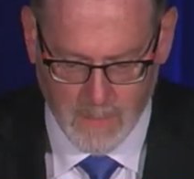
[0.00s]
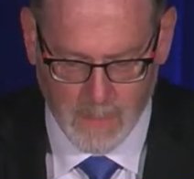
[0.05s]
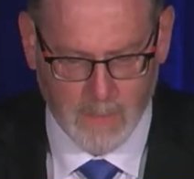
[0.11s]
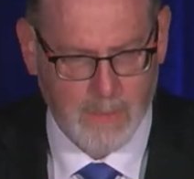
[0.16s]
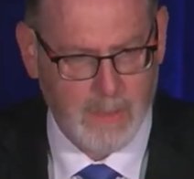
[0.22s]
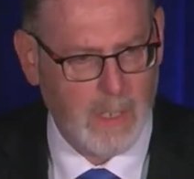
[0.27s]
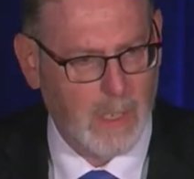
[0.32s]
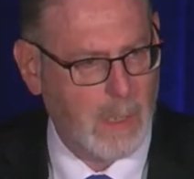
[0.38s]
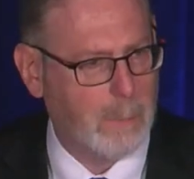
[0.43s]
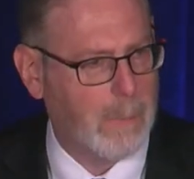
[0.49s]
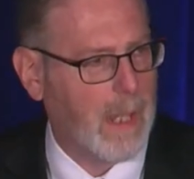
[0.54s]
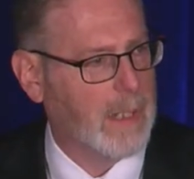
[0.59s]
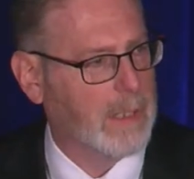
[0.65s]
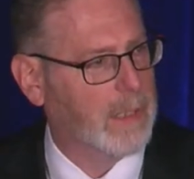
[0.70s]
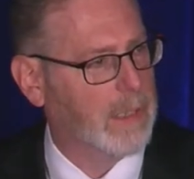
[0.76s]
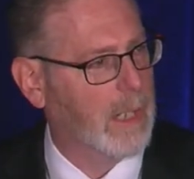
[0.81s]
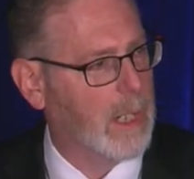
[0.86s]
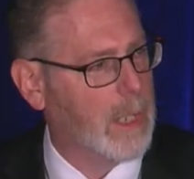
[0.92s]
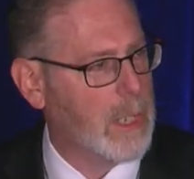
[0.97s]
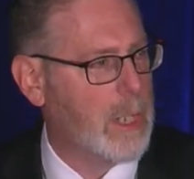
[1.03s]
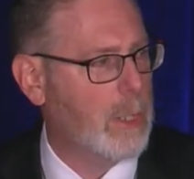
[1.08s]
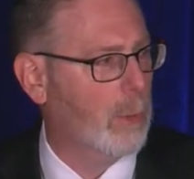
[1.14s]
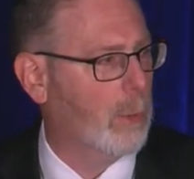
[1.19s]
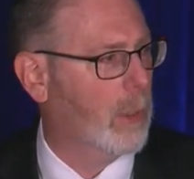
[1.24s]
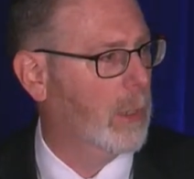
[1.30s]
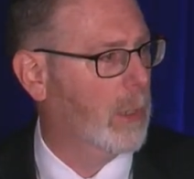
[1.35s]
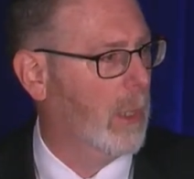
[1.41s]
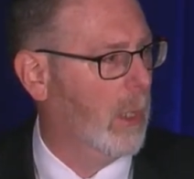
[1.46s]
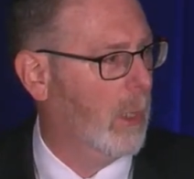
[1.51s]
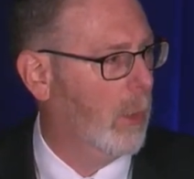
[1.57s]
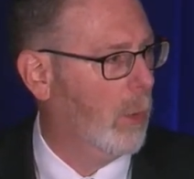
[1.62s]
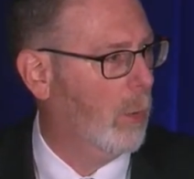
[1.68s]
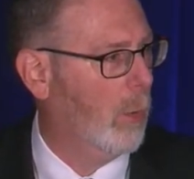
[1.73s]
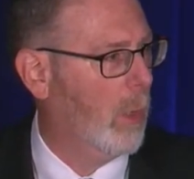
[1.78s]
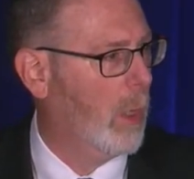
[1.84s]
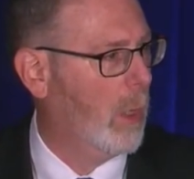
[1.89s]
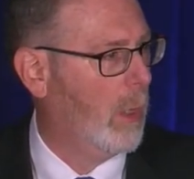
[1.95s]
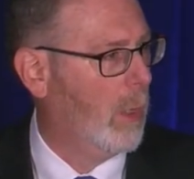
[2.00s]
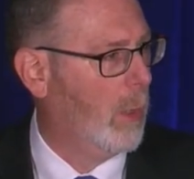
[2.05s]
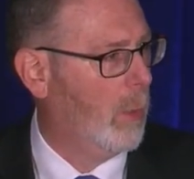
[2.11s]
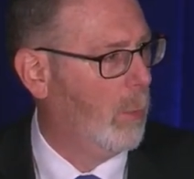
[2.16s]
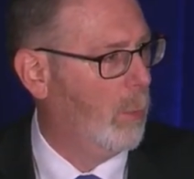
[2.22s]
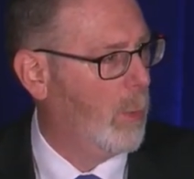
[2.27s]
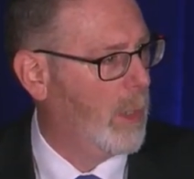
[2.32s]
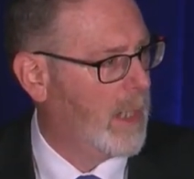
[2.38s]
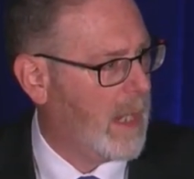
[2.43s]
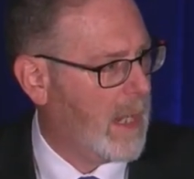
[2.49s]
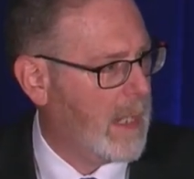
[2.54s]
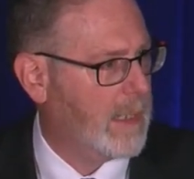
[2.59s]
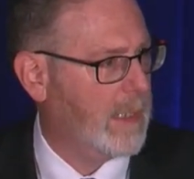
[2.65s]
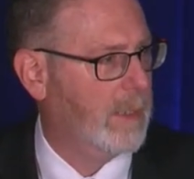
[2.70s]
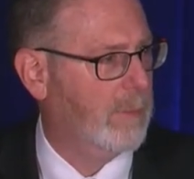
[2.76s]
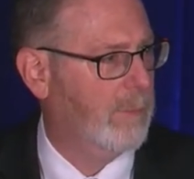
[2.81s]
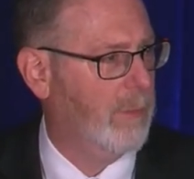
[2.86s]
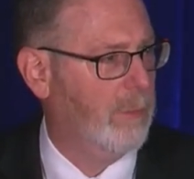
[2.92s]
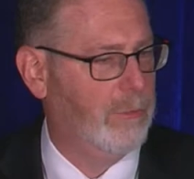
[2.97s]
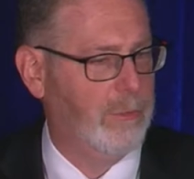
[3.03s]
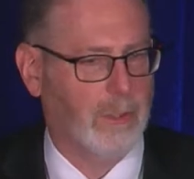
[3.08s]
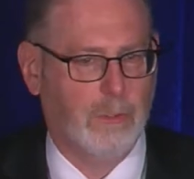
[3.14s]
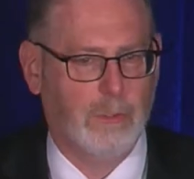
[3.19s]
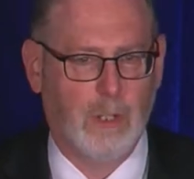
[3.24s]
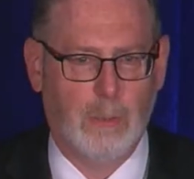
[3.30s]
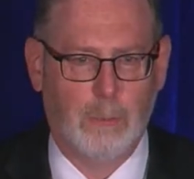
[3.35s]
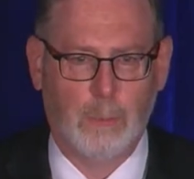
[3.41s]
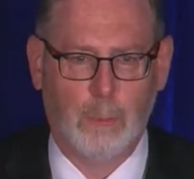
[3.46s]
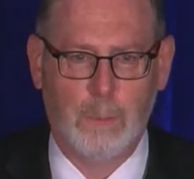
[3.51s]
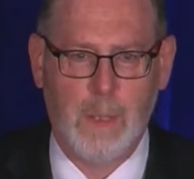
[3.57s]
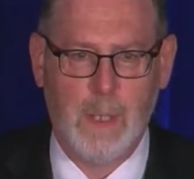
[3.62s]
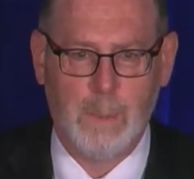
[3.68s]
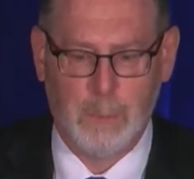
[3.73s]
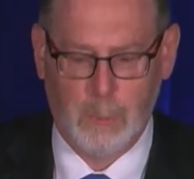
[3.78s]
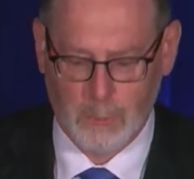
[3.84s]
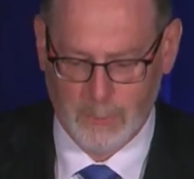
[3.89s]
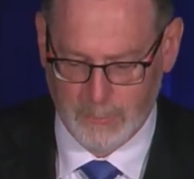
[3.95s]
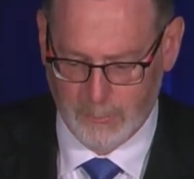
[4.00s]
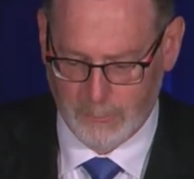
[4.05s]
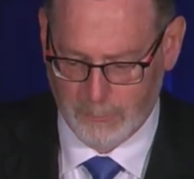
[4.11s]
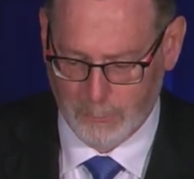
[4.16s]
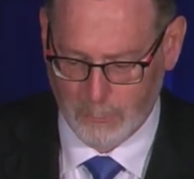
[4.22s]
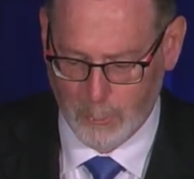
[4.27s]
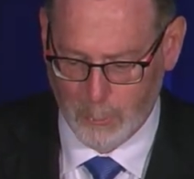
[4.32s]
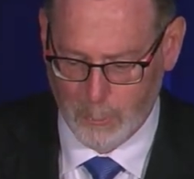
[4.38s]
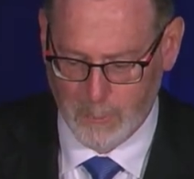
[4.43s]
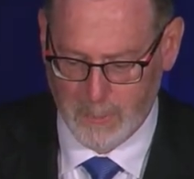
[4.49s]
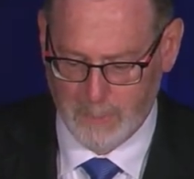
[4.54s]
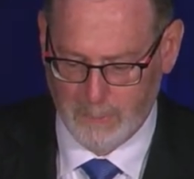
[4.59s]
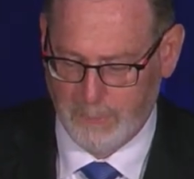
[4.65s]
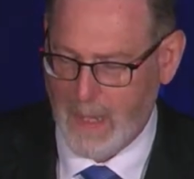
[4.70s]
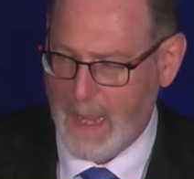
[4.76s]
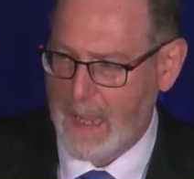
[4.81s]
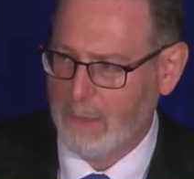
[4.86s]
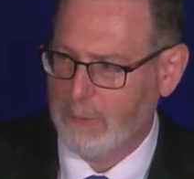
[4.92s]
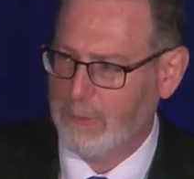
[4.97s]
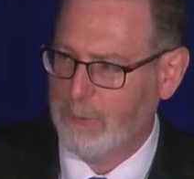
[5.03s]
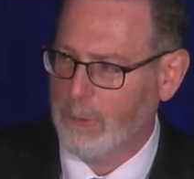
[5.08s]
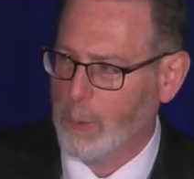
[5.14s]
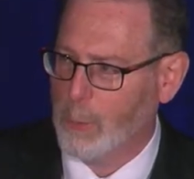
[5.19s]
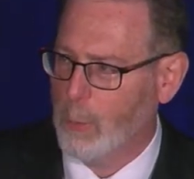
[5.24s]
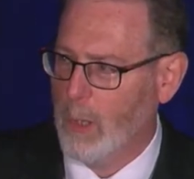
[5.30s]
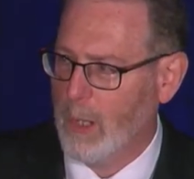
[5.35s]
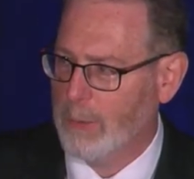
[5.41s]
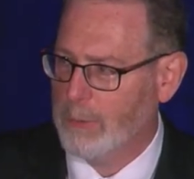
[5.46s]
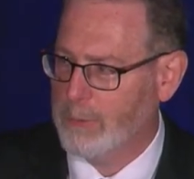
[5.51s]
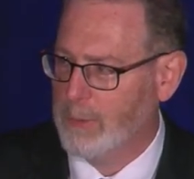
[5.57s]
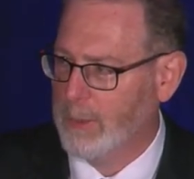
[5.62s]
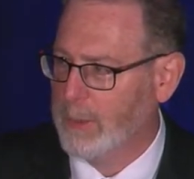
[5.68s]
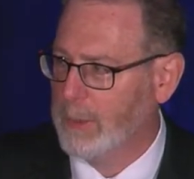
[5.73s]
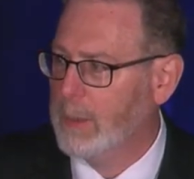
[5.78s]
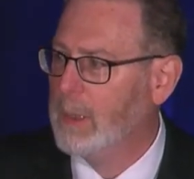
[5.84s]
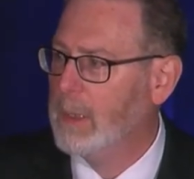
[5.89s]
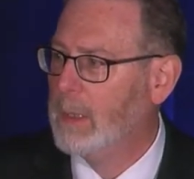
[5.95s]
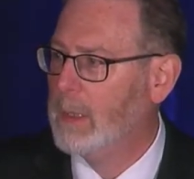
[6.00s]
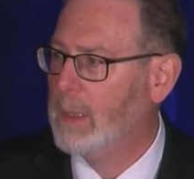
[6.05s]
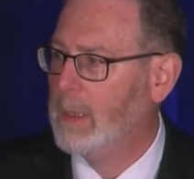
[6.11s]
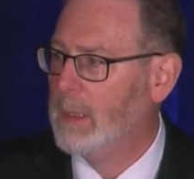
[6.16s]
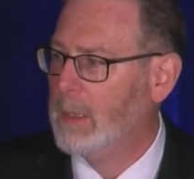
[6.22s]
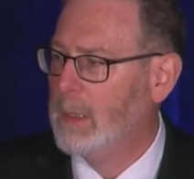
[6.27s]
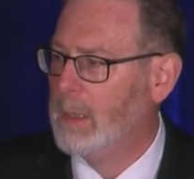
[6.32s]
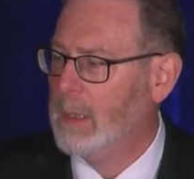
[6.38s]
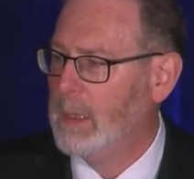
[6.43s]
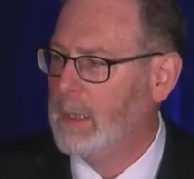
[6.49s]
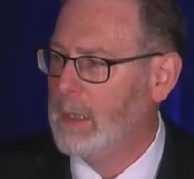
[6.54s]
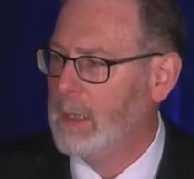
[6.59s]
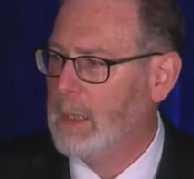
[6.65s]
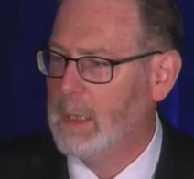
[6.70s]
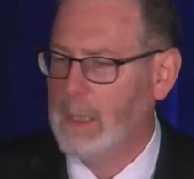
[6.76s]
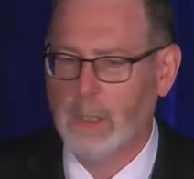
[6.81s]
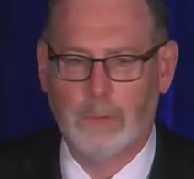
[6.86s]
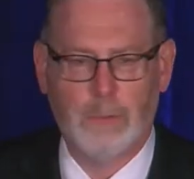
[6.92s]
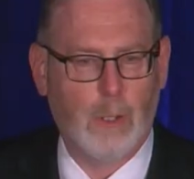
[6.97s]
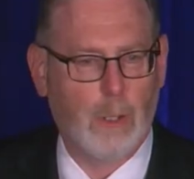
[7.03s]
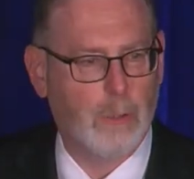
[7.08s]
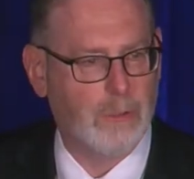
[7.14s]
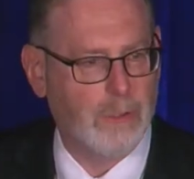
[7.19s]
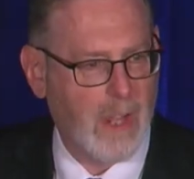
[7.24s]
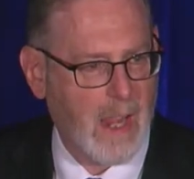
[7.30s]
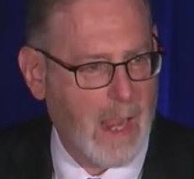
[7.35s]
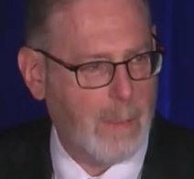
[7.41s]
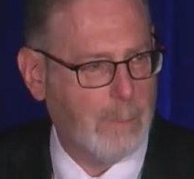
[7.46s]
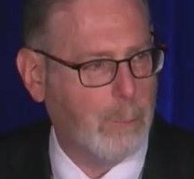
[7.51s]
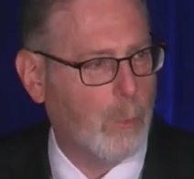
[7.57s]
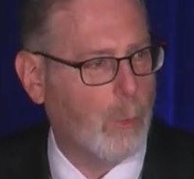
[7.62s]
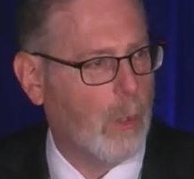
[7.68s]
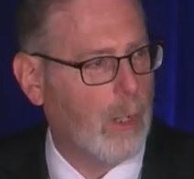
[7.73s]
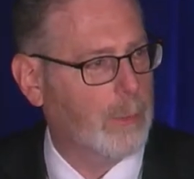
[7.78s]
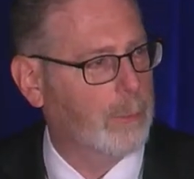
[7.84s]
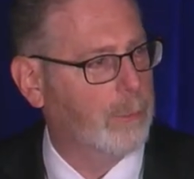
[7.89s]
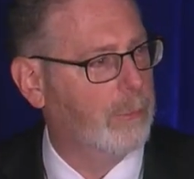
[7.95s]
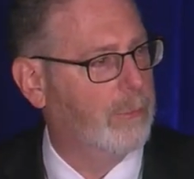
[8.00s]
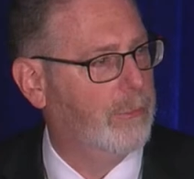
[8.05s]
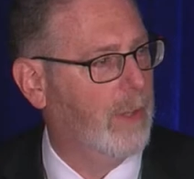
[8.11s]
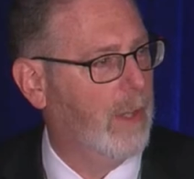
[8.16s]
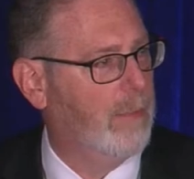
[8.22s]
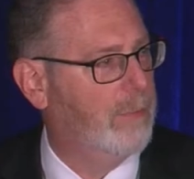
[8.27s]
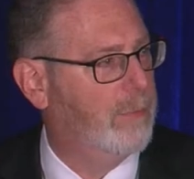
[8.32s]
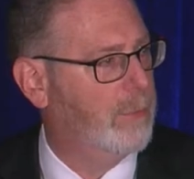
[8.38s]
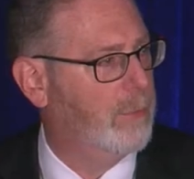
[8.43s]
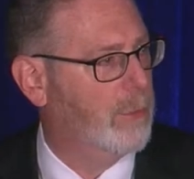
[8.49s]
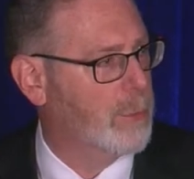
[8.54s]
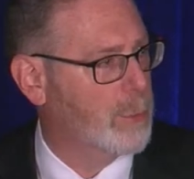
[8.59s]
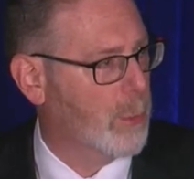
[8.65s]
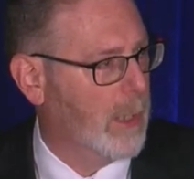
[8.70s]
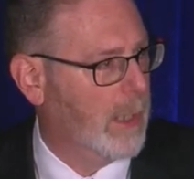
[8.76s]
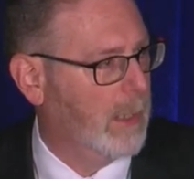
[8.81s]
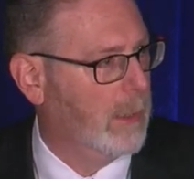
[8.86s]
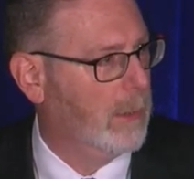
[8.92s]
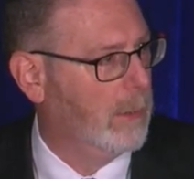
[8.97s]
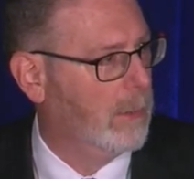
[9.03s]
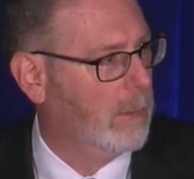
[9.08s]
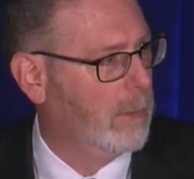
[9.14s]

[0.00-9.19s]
Think about it. A year ago, would any of the 600 people in this room have asked the question, is our tap water safe to drink?